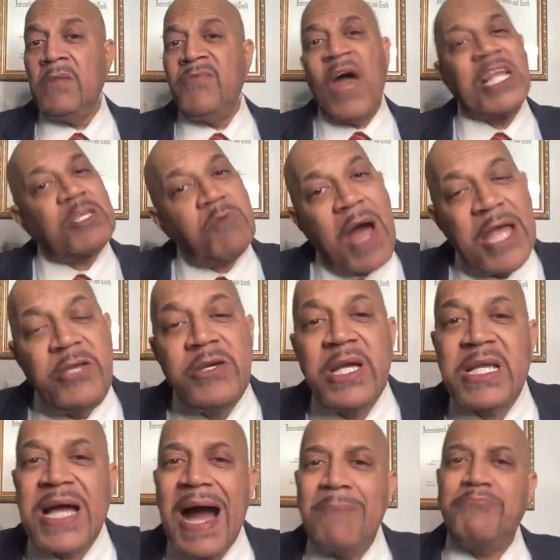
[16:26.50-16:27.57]
That's why you
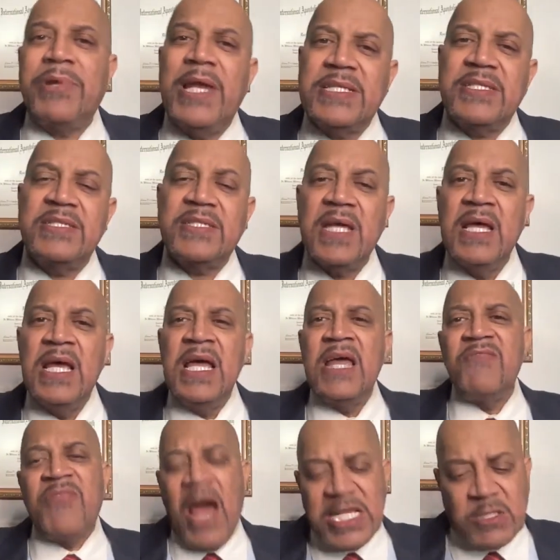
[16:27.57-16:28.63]
get complexes.
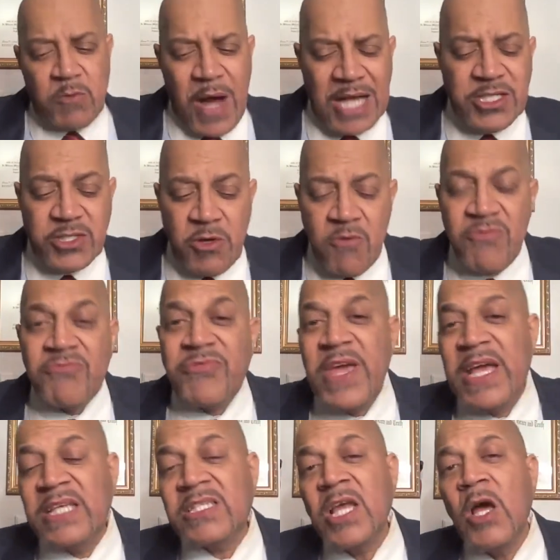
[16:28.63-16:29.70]
That's why certain
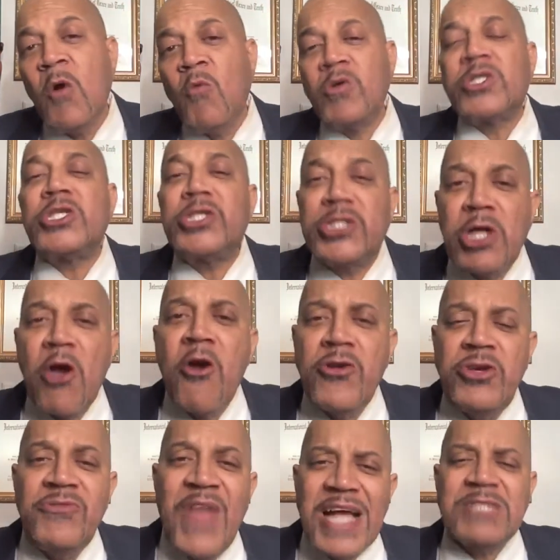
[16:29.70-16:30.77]
things will stir
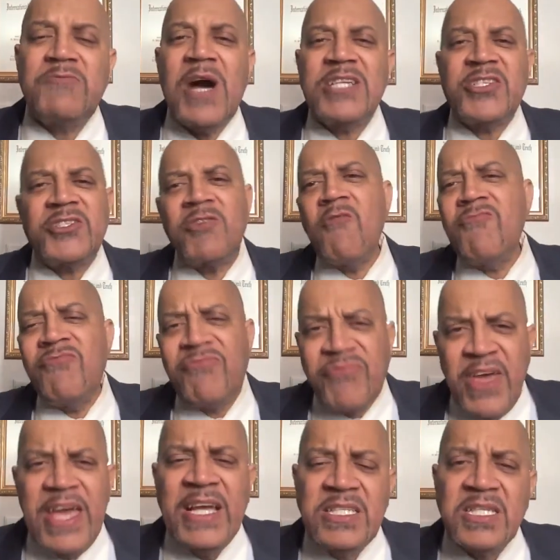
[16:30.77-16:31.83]
you. That's why certain
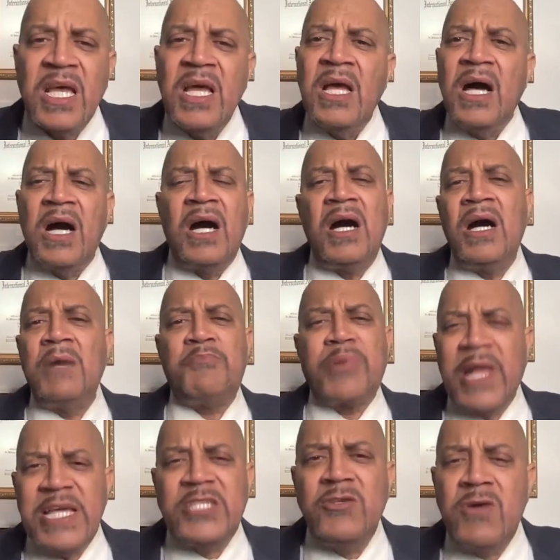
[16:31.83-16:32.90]
things uh, uh,
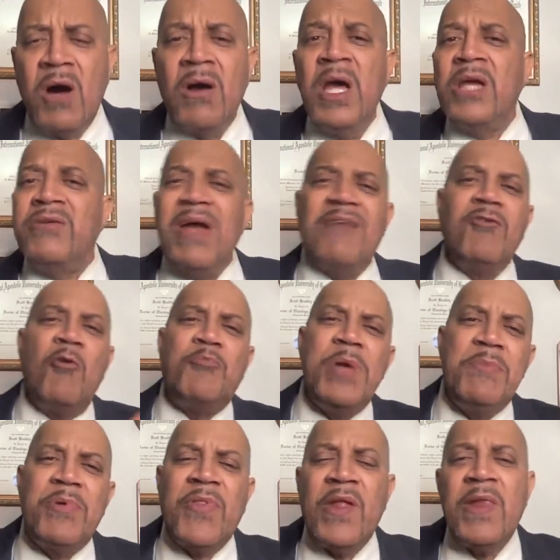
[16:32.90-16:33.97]
place you go. You know, I know
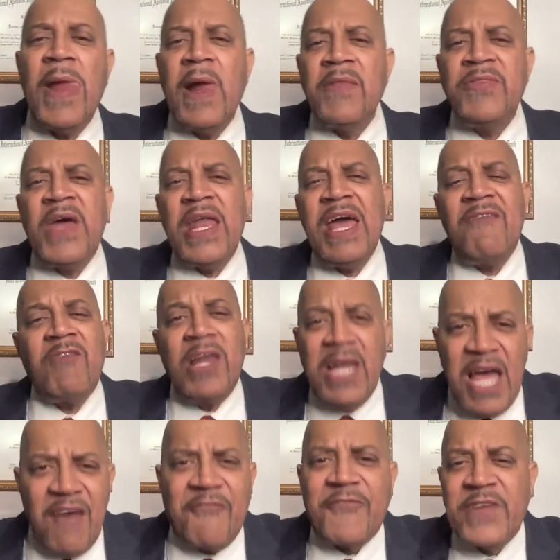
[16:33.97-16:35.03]
people that, that have
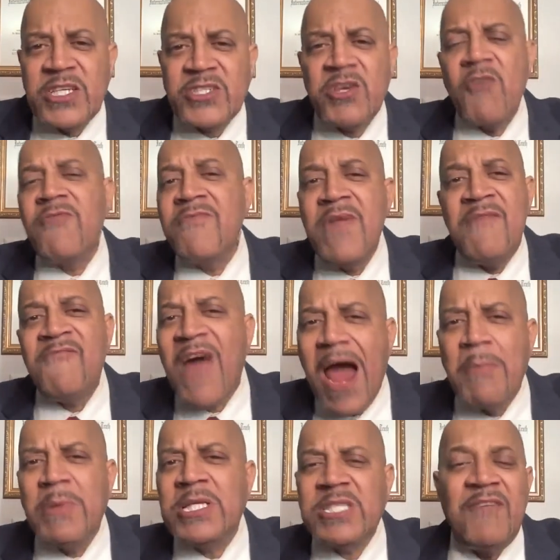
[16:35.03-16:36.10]
left certain
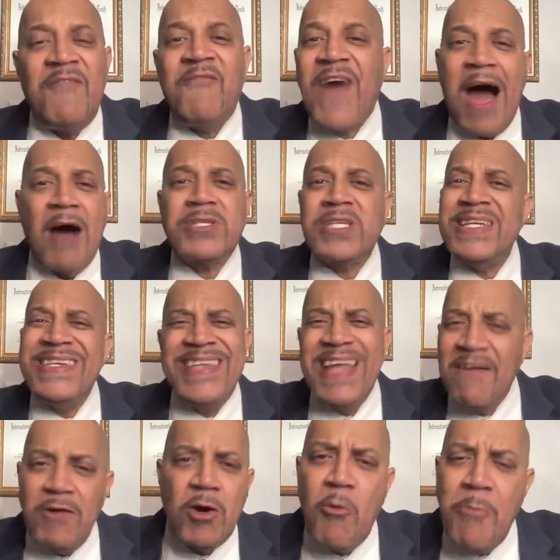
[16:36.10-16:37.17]
environments and have vowed to
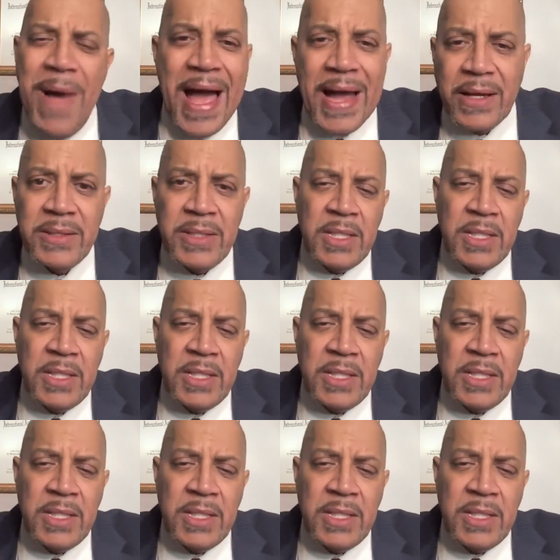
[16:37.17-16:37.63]
never go back.